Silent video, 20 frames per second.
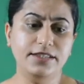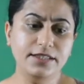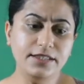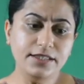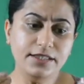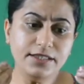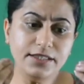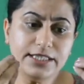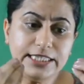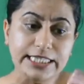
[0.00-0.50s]

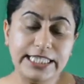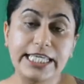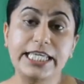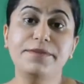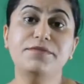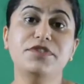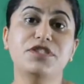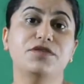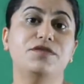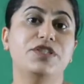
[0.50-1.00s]
the
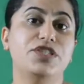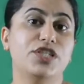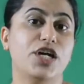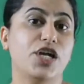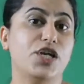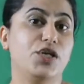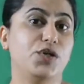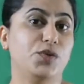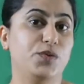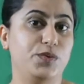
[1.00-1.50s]
themes which are
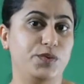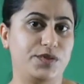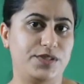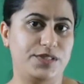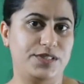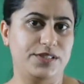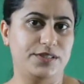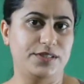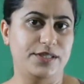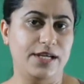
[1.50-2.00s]

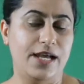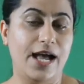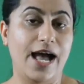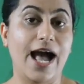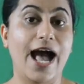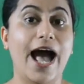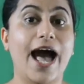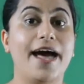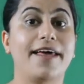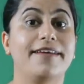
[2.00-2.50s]
used
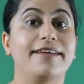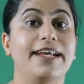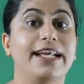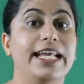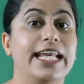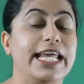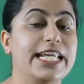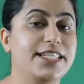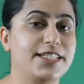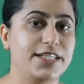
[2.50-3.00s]
are
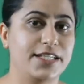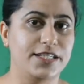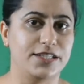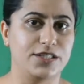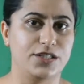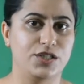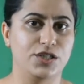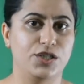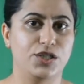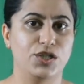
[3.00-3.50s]

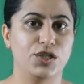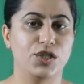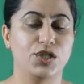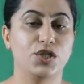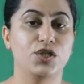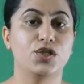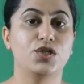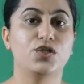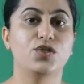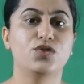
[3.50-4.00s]
related
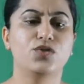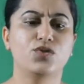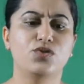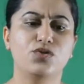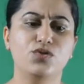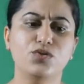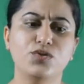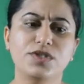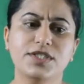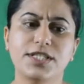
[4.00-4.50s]

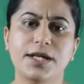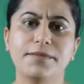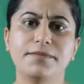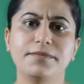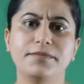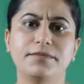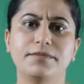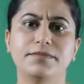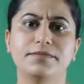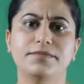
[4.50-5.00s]
to
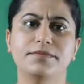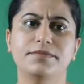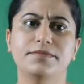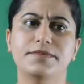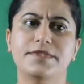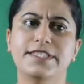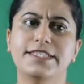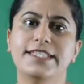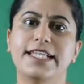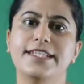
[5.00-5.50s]
some
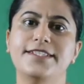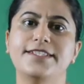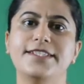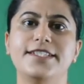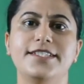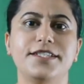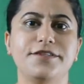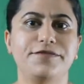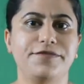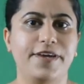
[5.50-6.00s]

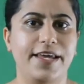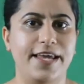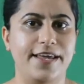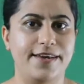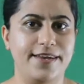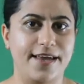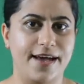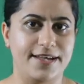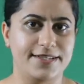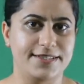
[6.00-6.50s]
sensitive
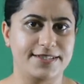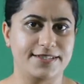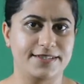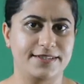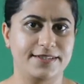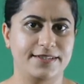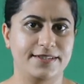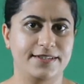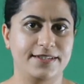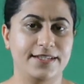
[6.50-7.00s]
areas.
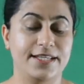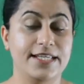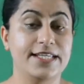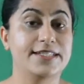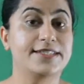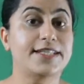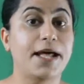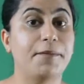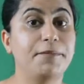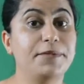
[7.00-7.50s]

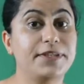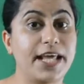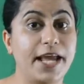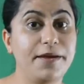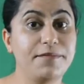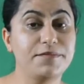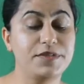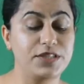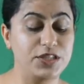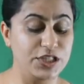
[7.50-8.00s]

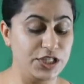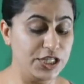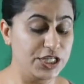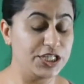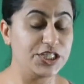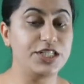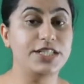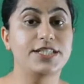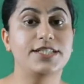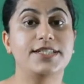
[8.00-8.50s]
Sometimes
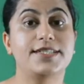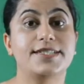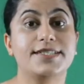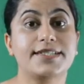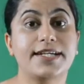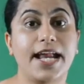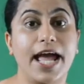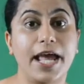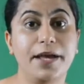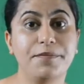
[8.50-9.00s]
she
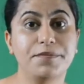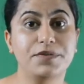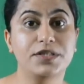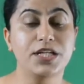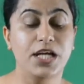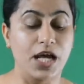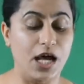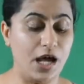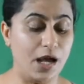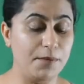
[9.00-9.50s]
describes
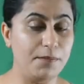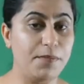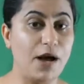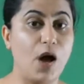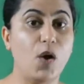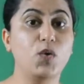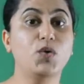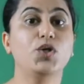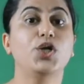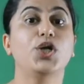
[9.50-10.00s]

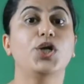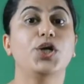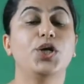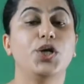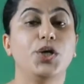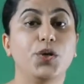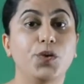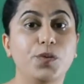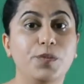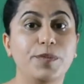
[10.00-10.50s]
about
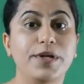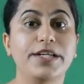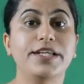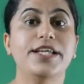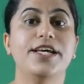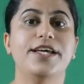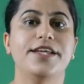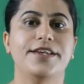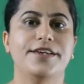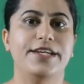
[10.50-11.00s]

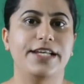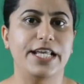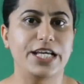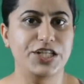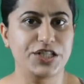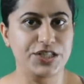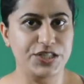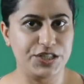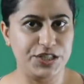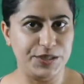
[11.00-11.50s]
human
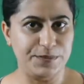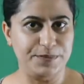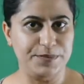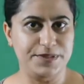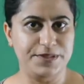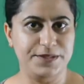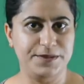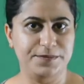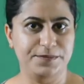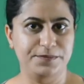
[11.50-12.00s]

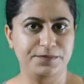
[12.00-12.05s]
relationships.